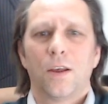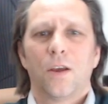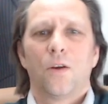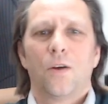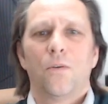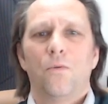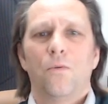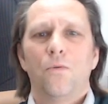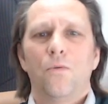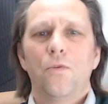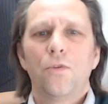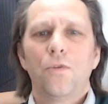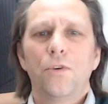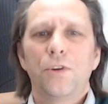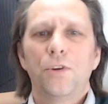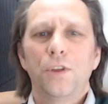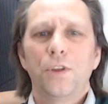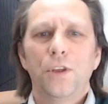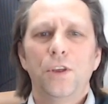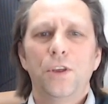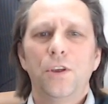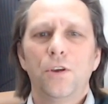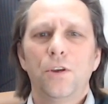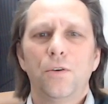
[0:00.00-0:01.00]

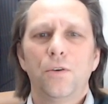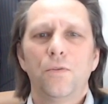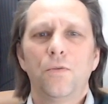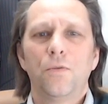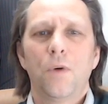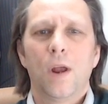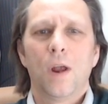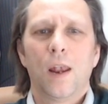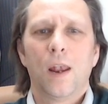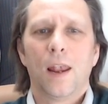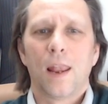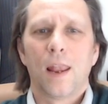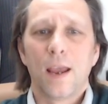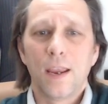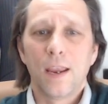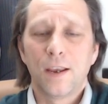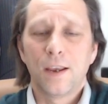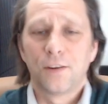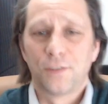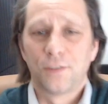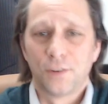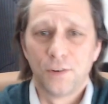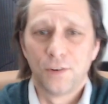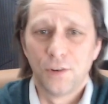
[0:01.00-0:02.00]
Would you
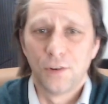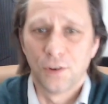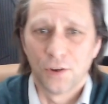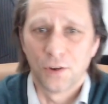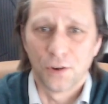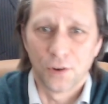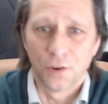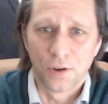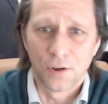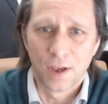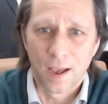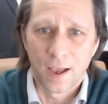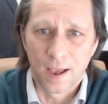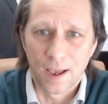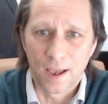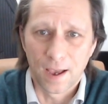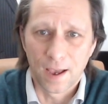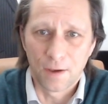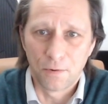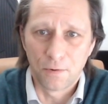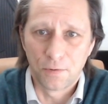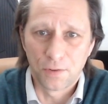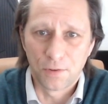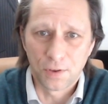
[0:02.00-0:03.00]
like to know
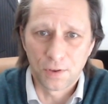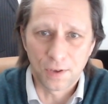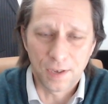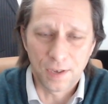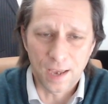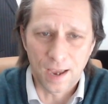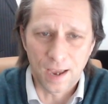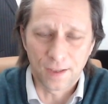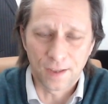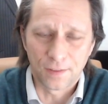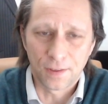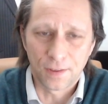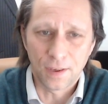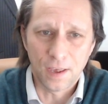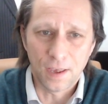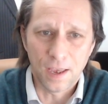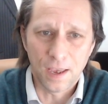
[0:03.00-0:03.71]
how to get